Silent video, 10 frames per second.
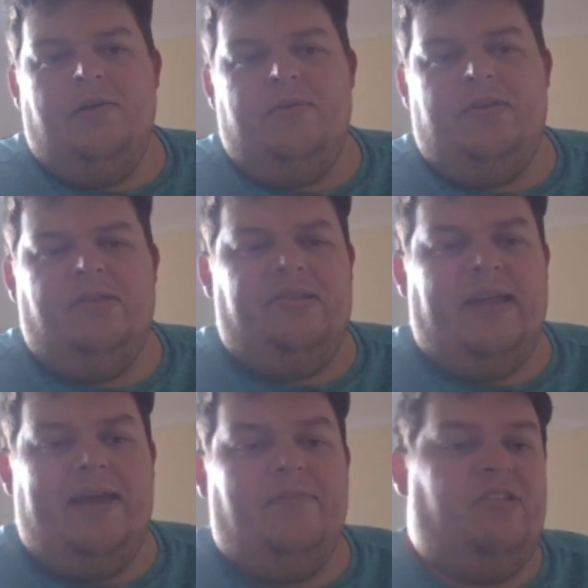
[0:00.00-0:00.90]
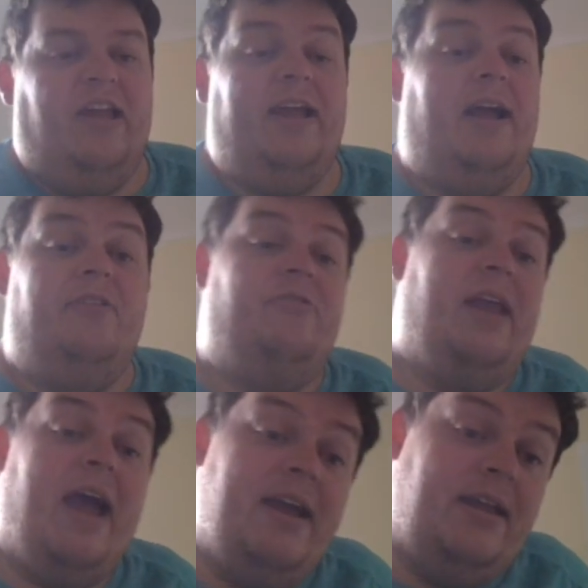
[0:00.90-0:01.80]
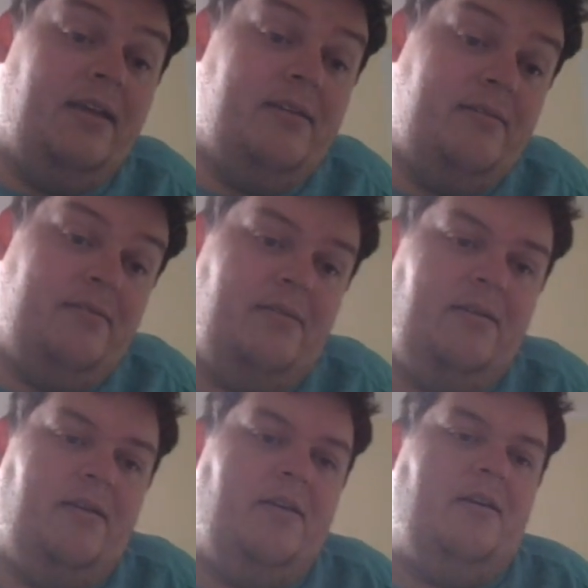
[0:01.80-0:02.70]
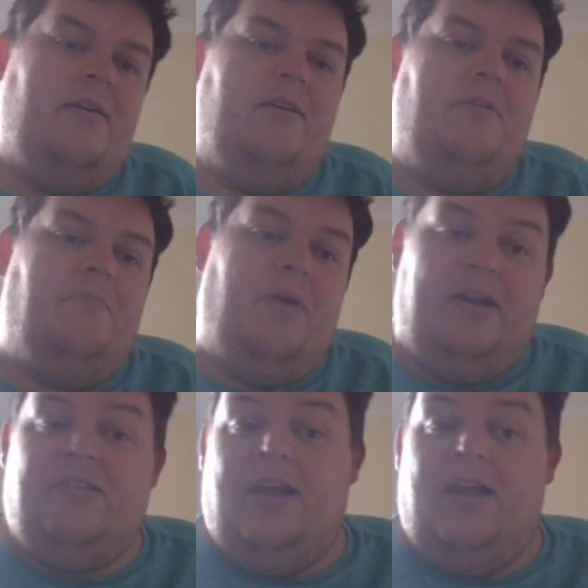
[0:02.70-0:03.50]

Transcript: which is the same as saying 180 minus